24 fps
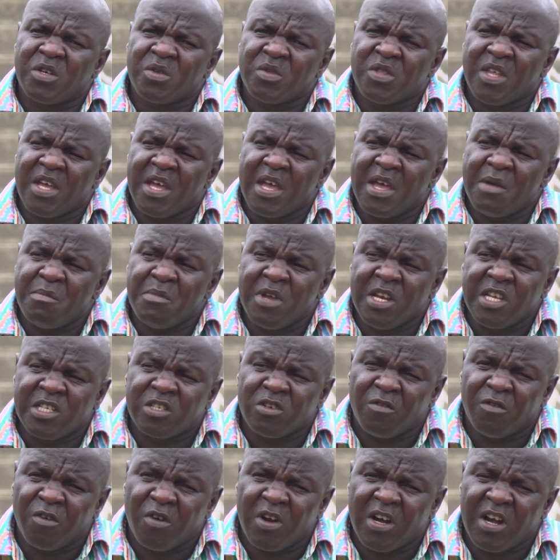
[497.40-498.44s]
the Minister
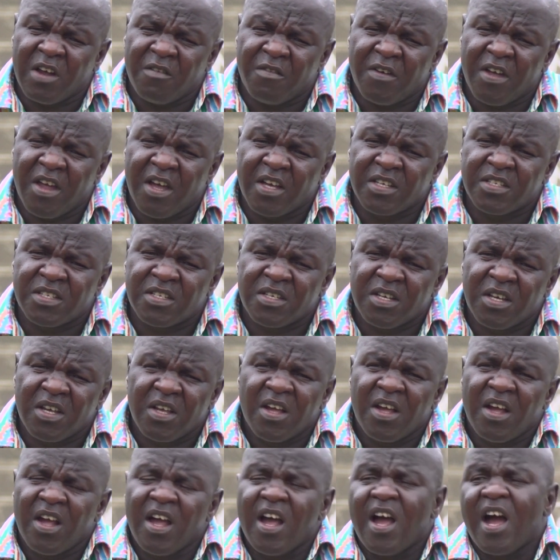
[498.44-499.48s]
of Foreign Affairs.
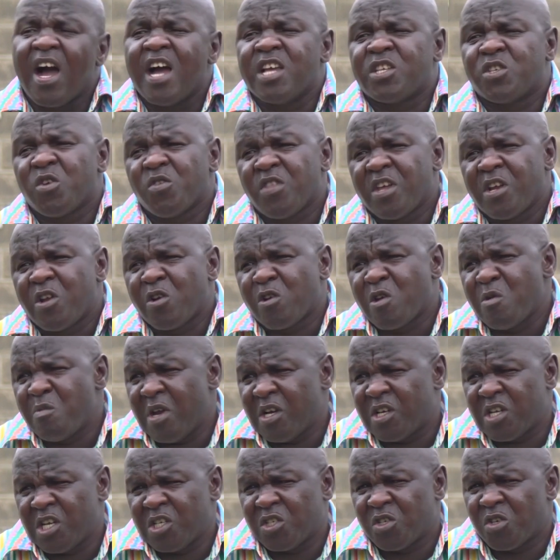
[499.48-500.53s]
I saw the
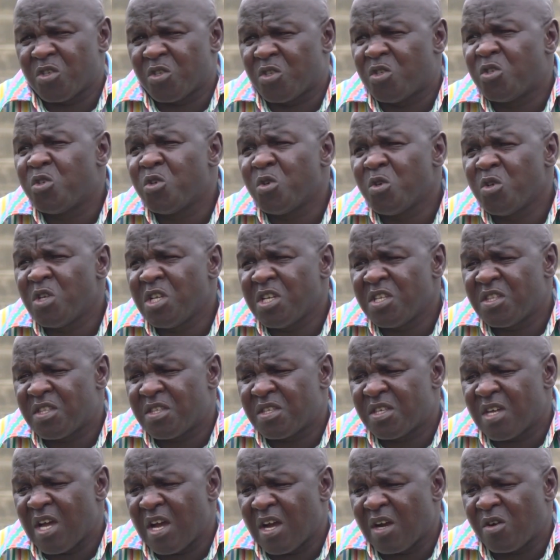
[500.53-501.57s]
documentation.
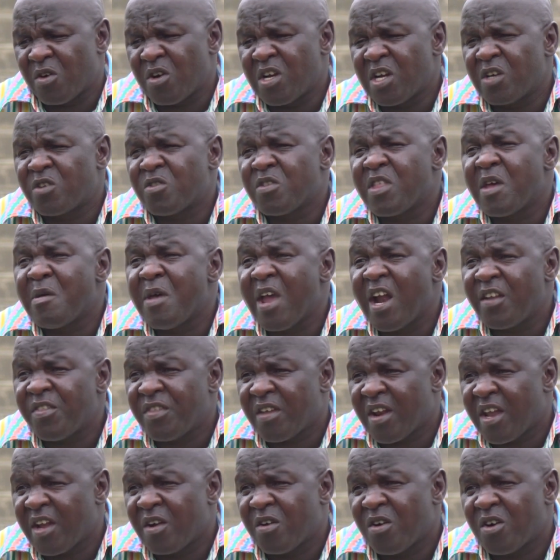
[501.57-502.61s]
Judith, according to the health
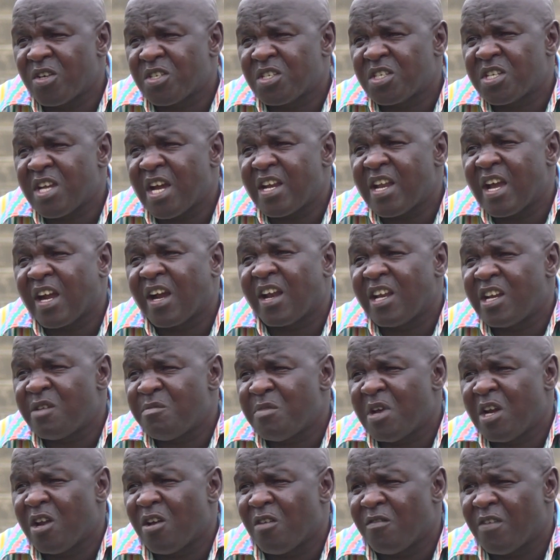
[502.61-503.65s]
records, she had a clean
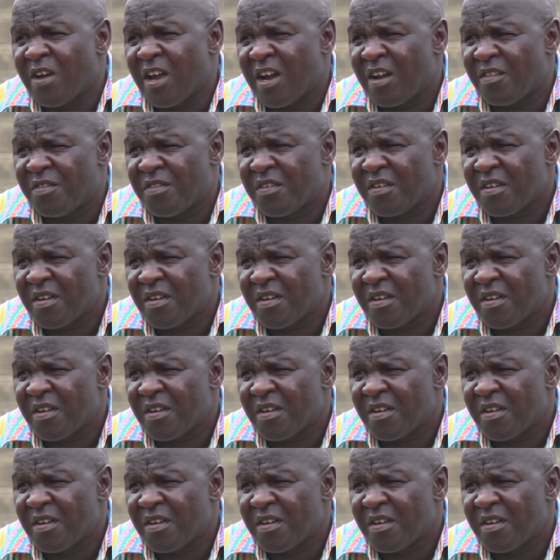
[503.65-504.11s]
bill of health.